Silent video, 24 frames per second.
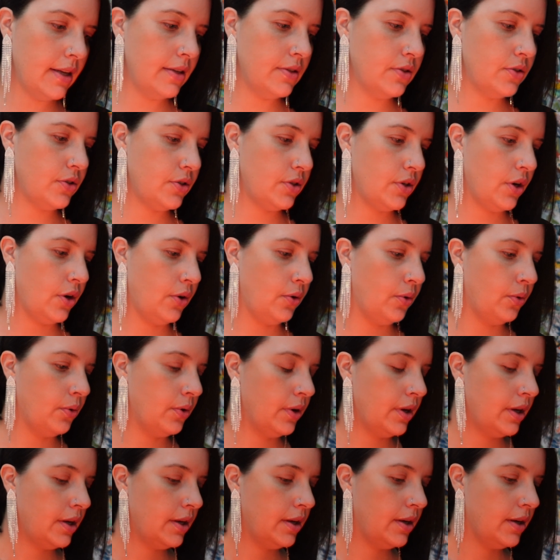And so
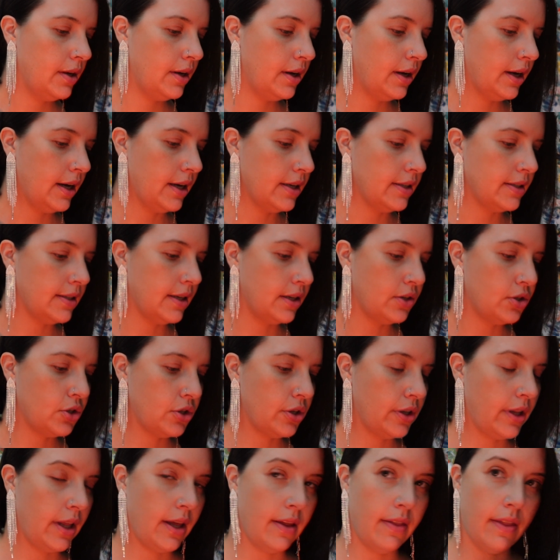
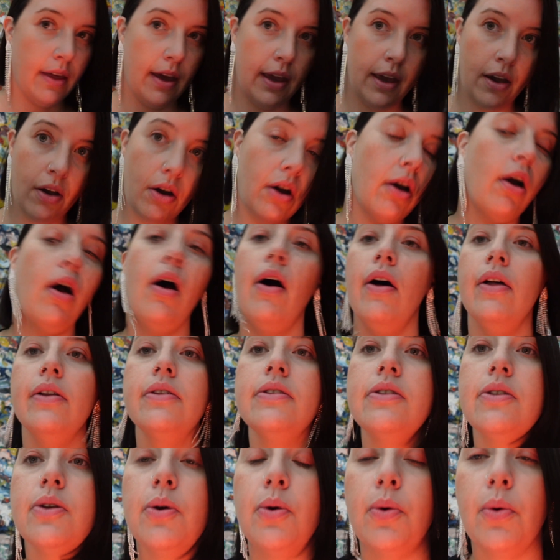essentially they are
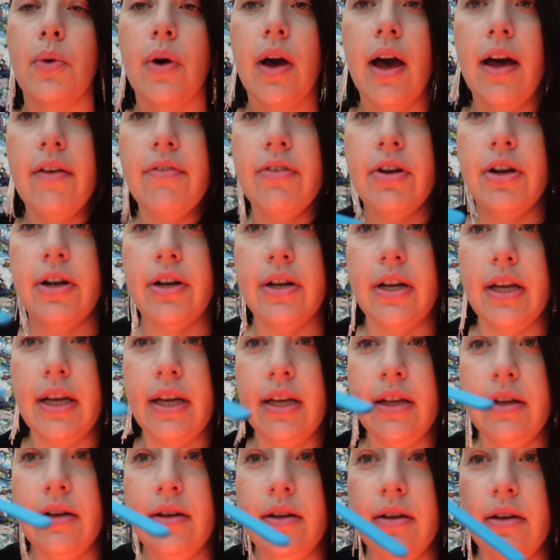also covered
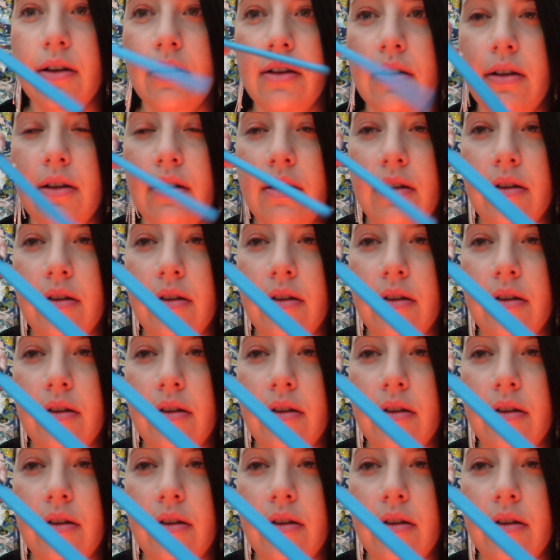in